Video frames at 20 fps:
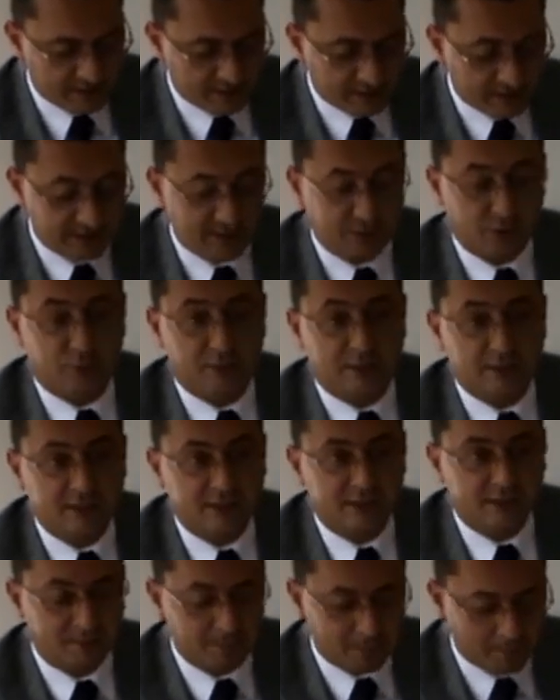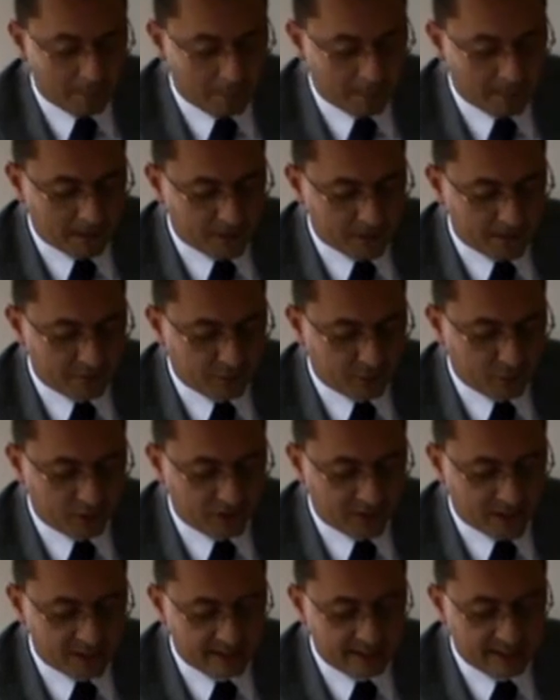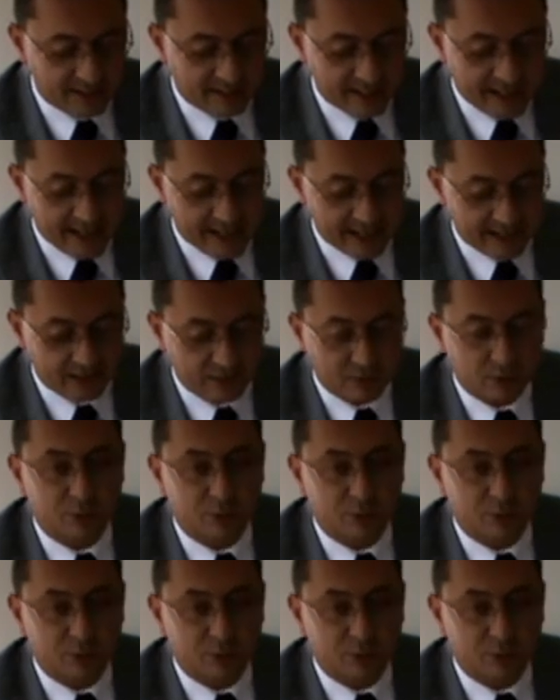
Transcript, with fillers: instruments for granting aid